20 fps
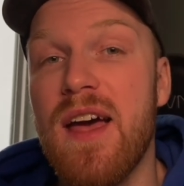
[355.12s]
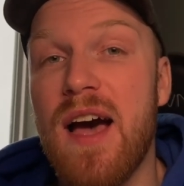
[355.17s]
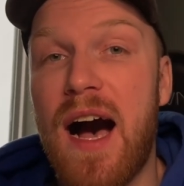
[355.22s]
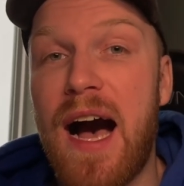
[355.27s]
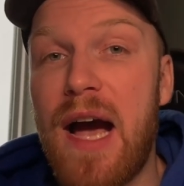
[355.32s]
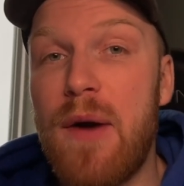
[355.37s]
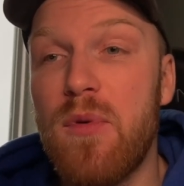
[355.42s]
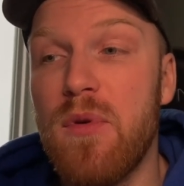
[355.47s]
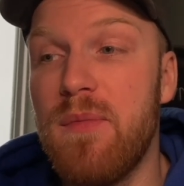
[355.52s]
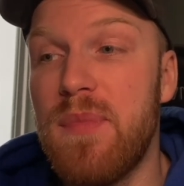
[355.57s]

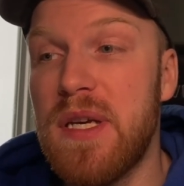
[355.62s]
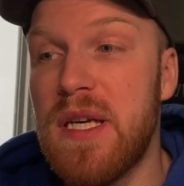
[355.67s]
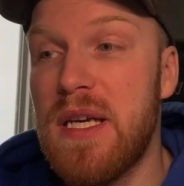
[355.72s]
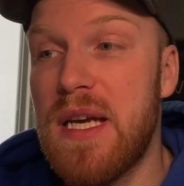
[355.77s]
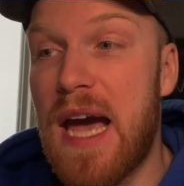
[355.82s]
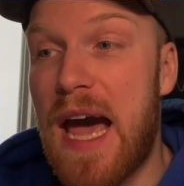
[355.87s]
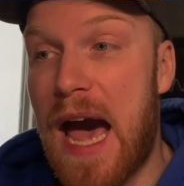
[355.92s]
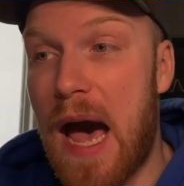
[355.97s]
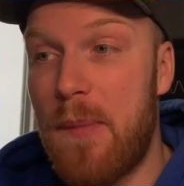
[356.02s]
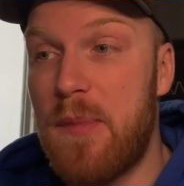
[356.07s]
I would be
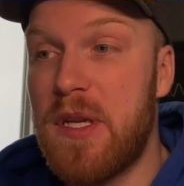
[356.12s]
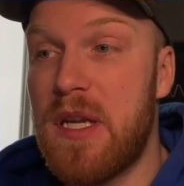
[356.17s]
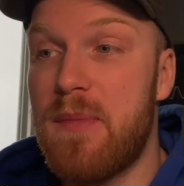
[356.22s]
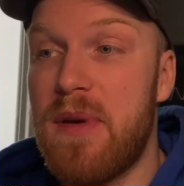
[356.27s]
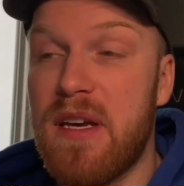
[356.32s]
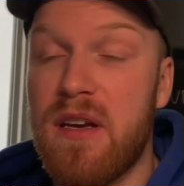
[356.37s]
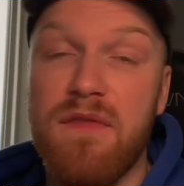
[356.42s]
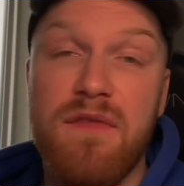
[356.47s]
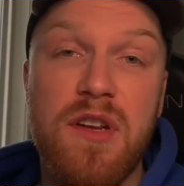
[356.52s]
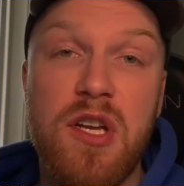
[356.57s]
happy to
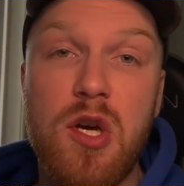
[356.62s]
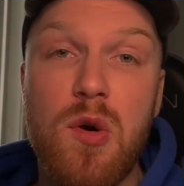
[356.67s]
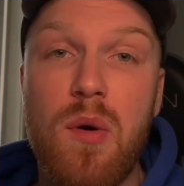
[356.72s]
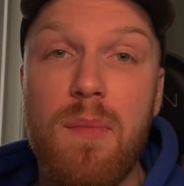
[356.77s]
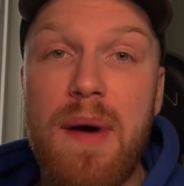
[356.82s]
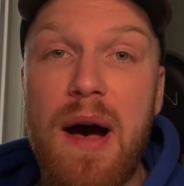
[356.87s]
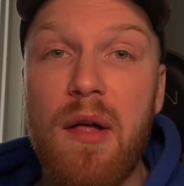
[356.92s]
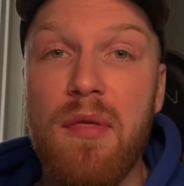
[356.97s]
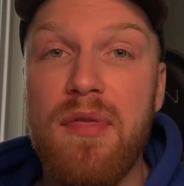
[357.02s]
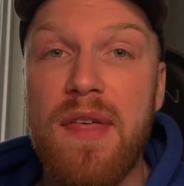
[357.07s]
make a video
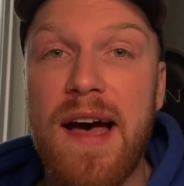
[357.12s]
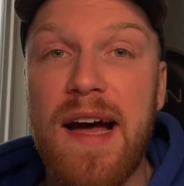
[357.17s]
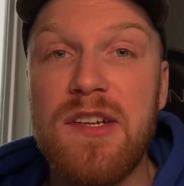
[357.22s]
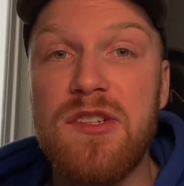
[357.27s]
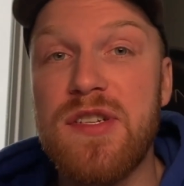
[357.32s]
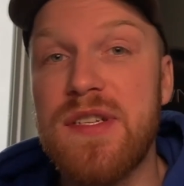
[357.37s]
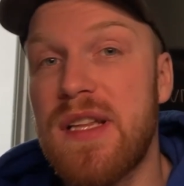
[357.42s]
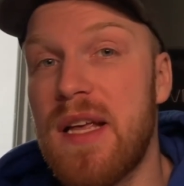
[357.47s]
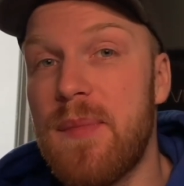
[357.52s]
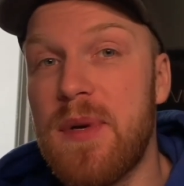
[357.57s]
about that.
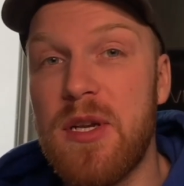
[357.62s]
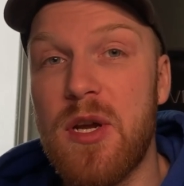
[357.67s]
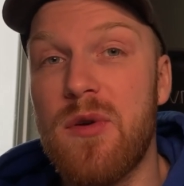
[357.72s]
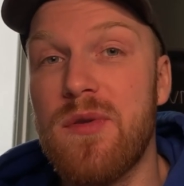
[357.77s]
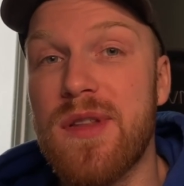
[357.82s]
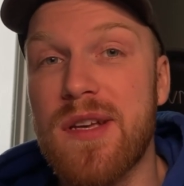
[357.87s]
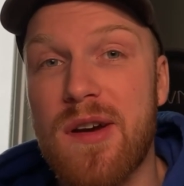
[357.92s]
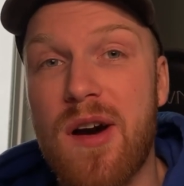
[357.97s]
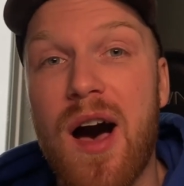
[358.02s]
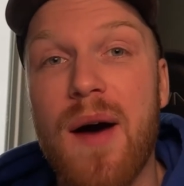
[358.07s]
Just let me know in
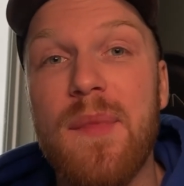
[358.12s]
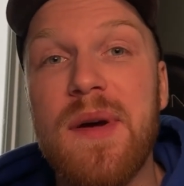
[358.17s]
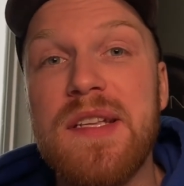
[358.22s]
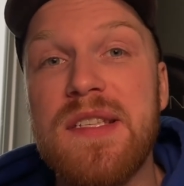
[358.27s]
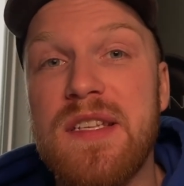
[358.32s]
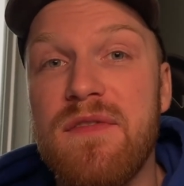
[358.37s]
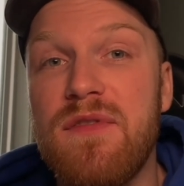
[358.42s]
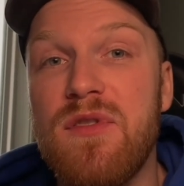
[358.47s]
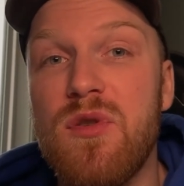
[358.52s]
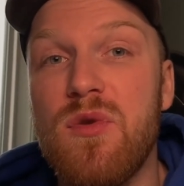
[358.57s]
the
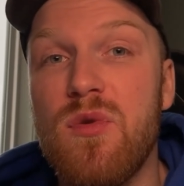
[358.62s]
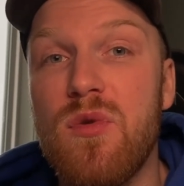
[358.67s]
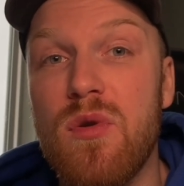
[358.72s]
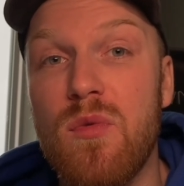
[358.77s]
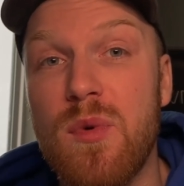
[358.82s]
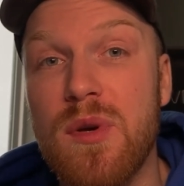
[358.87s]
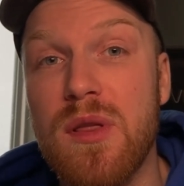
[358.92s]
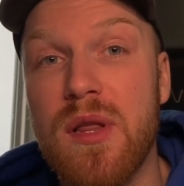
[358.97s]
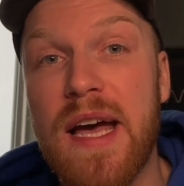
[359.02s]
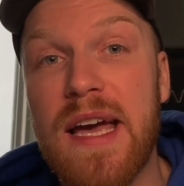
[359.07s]
comments if you
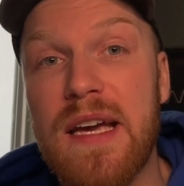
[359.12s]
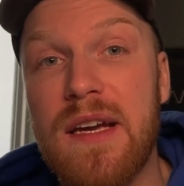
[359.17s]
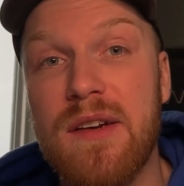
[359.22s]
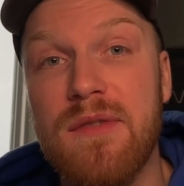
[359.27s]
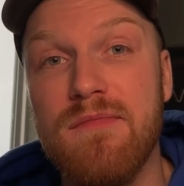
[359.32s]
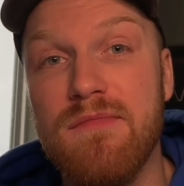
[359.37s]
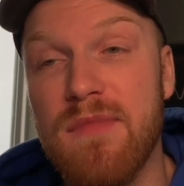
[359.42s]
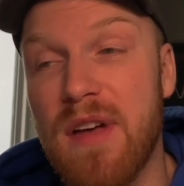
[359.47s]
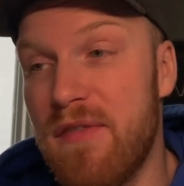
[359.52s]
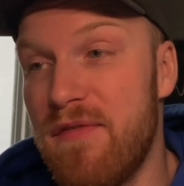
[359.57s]
would like
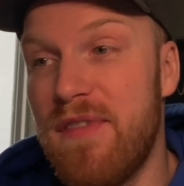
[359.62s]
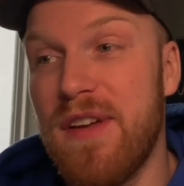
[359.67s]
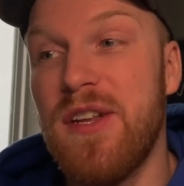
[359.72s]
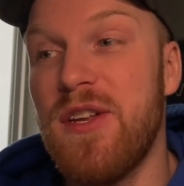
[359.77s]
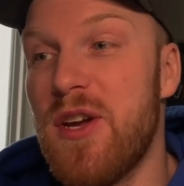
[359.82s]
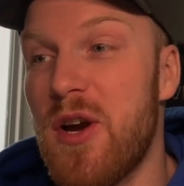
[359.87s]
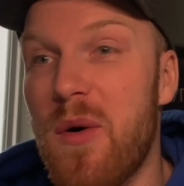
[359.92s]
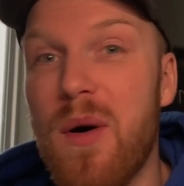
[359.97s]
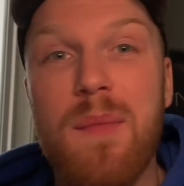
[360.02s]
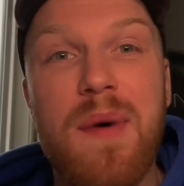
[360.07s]
a
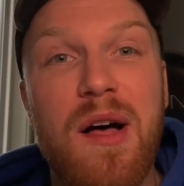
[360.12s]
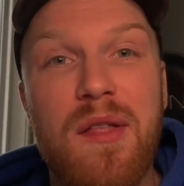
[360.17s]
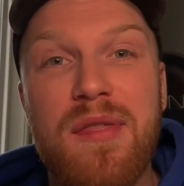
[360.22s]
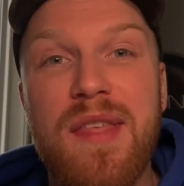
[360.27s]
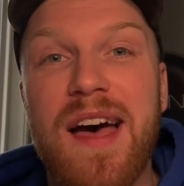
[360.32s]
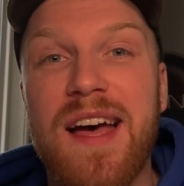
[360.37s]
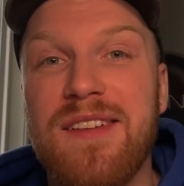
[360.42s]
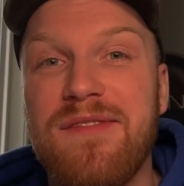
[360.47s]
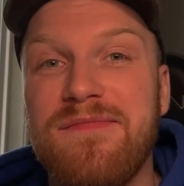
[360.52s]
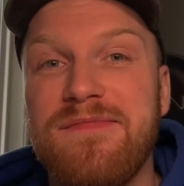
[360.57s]
video about
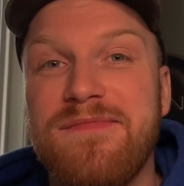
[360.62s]
that.